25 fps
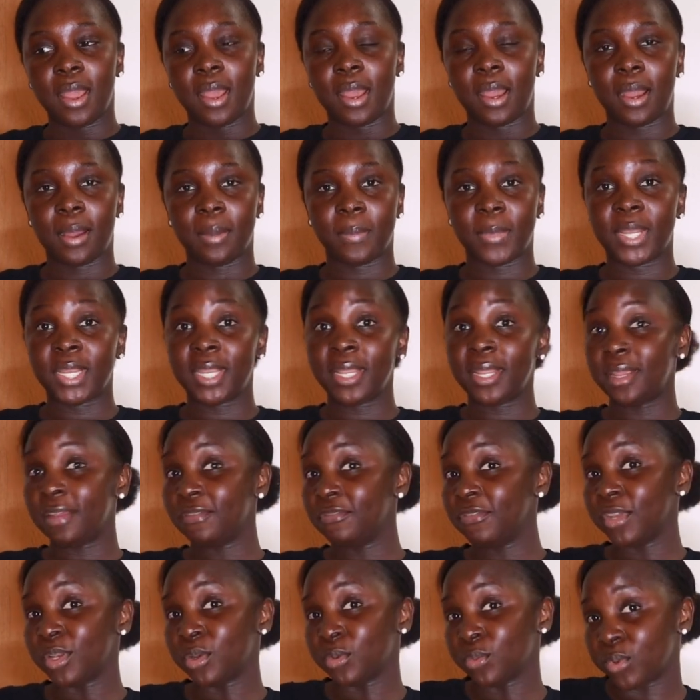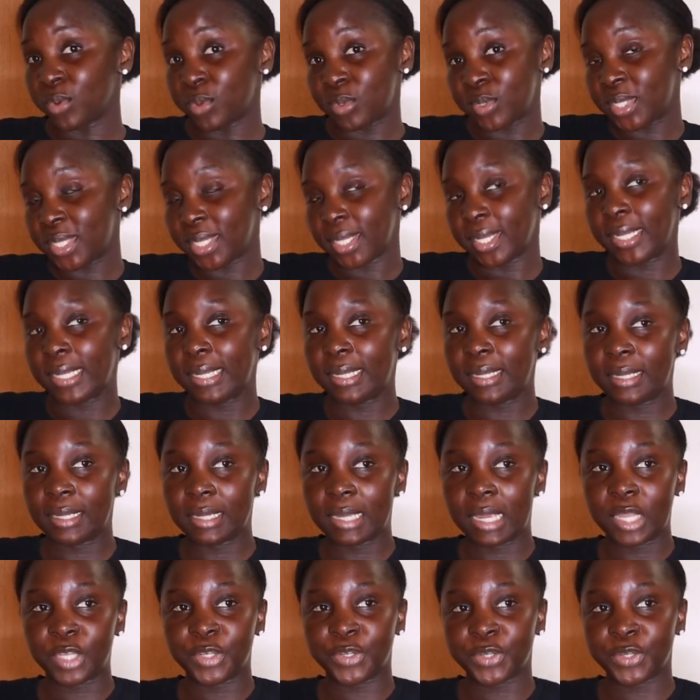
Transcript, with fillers: um, an evening routine